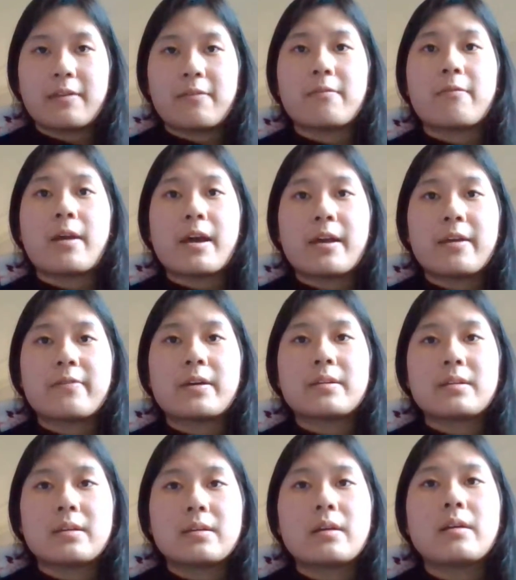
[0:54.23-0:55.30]
they arrive
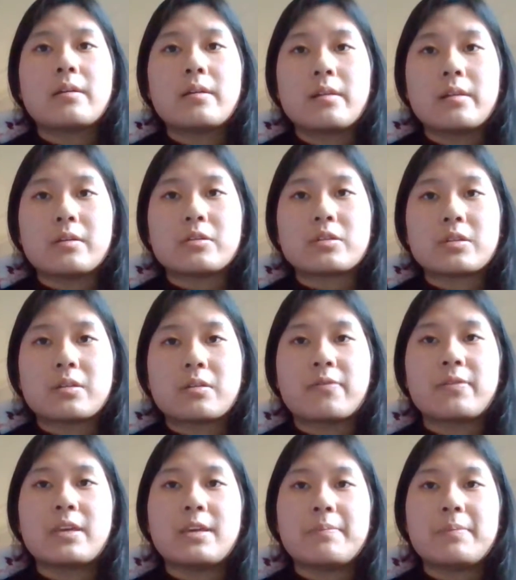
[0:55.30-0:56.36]
under the conclusion
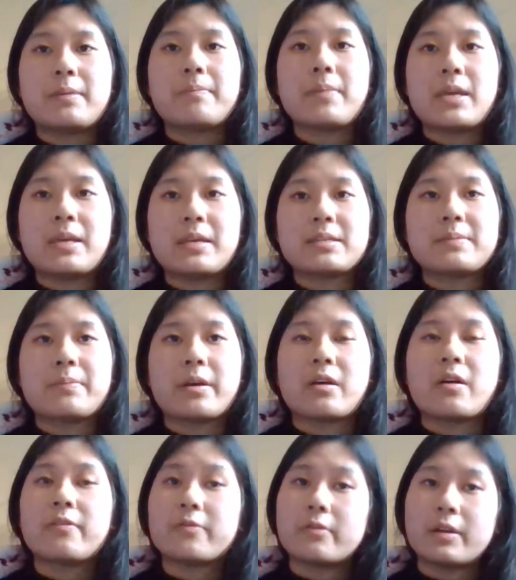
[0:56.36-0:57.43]
of keeping peace
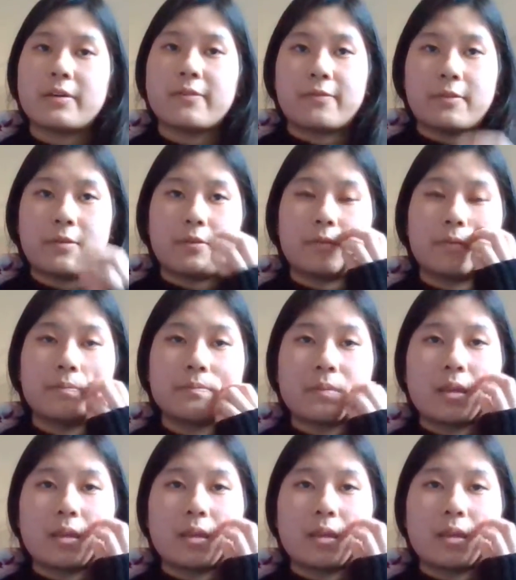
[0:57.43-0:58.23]
by offering food.